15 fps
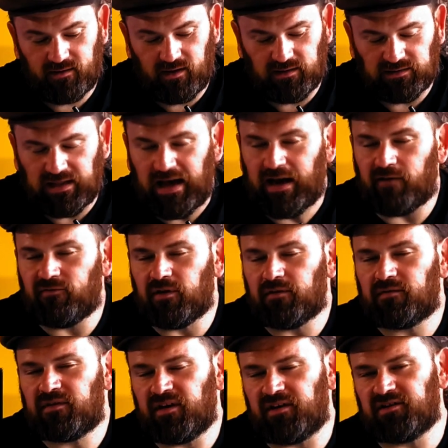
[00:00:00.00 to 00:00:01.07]
a lot of
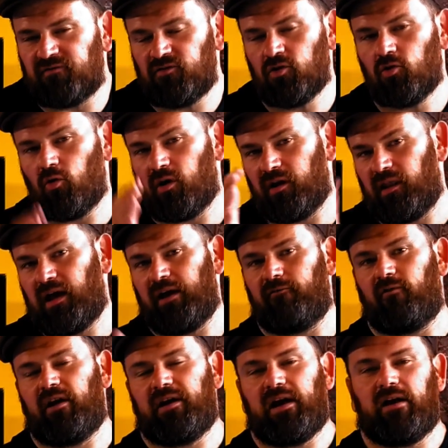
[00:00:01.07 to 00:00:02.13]
the things, if you go
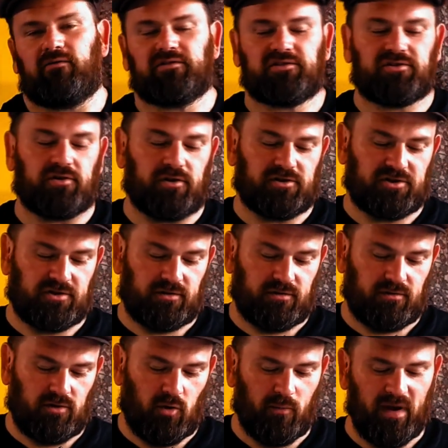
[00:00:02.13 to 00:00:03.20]
online right now and search
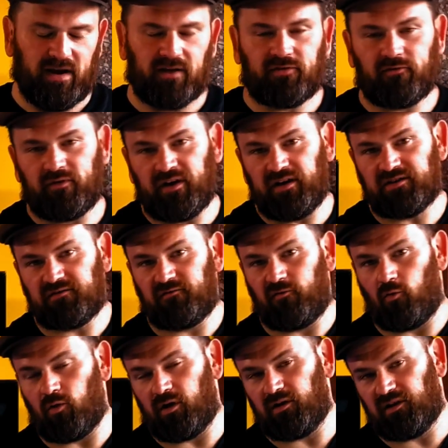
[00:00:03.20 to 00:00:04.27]
omega-3s
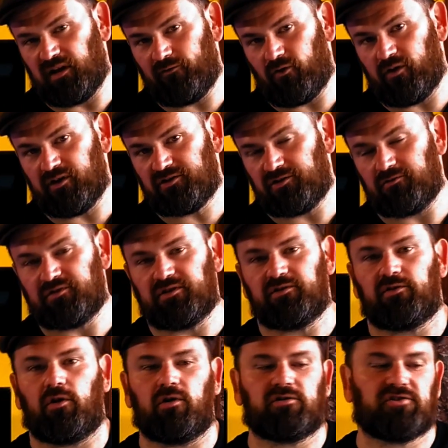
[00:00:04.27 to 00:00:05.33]
for liver issues
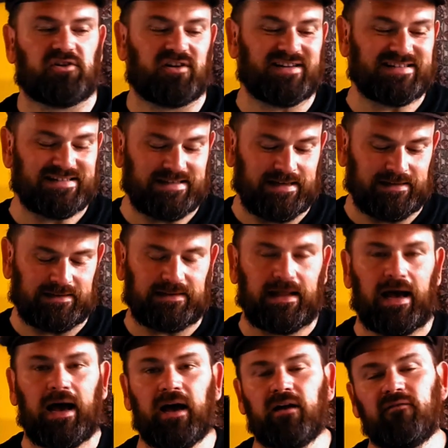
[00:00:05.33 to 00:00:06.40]
in dogs, you're gonna see a
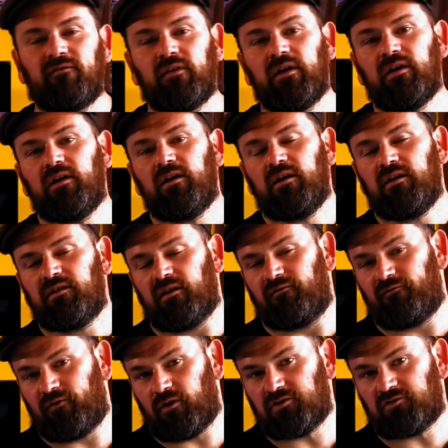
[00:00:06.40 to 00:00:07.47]
lot of the
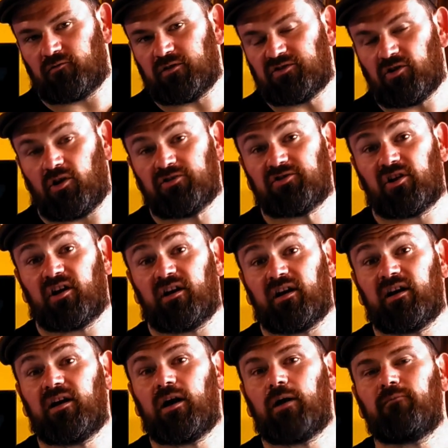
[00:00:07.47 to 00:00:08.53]
first results are
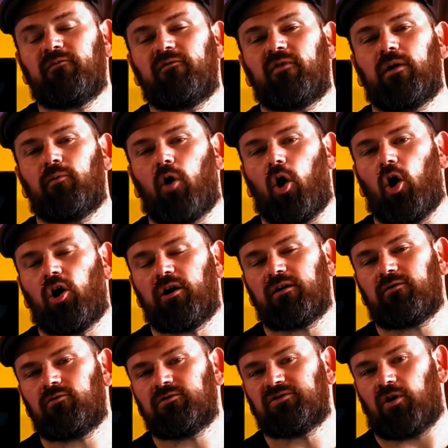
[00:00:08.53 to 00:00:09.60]
gonna come from
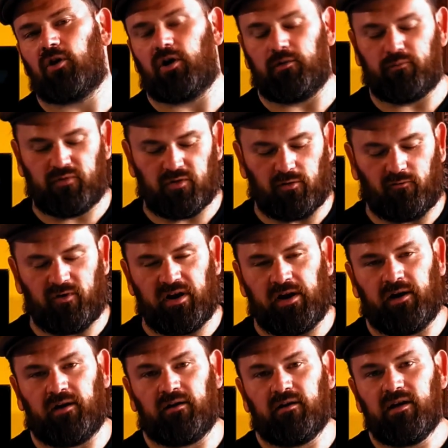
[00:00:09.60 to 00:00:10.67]
articles on
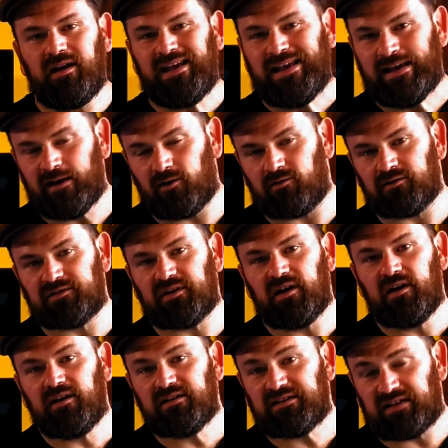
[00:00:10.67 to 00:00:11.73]
Purina, Hills,
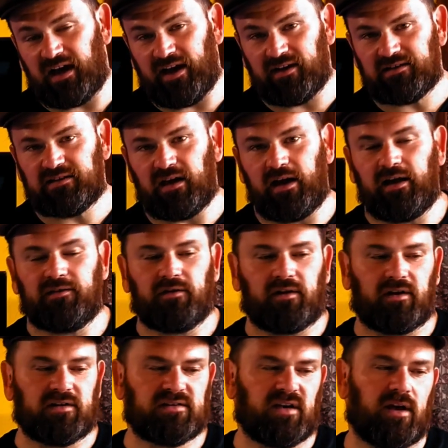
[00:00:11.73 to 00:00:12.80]
Science Diet, and they're
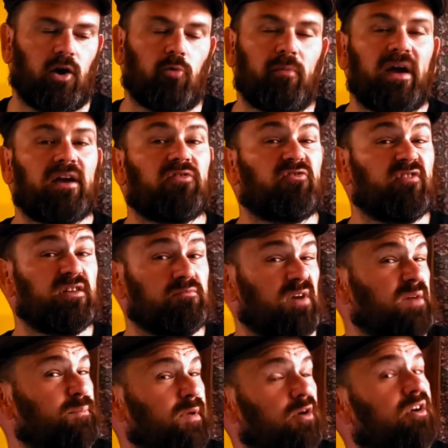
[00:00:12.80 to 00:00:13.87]
gonna say omega-3s
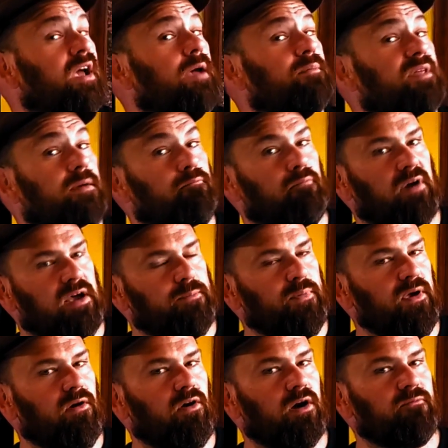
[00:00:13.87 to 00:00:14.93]
might be okay, but they might
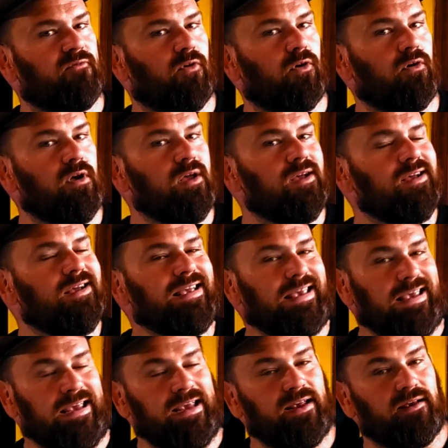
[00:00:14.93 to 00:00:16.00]
be harmful.
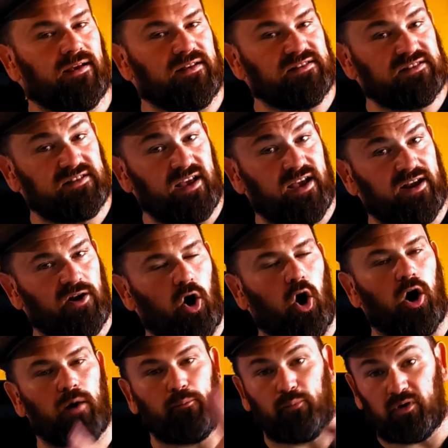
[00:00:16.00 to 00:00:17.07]
Eat instead
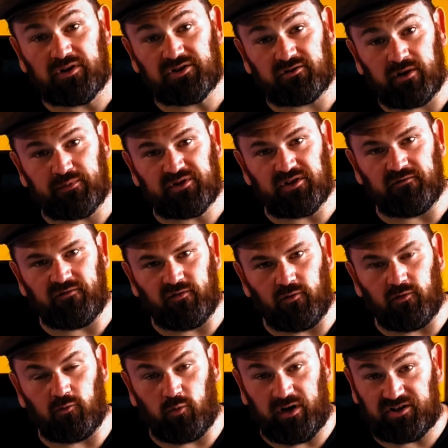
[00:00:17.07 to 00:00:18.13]
our prescription
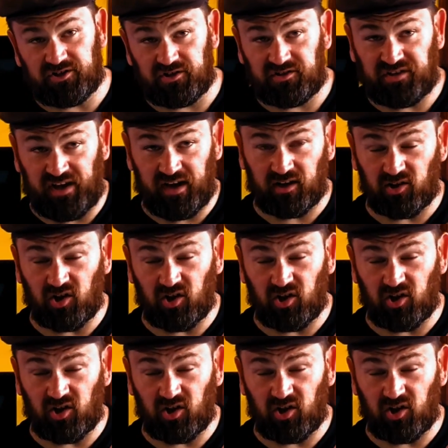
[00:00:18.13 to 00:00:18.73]
food, which take a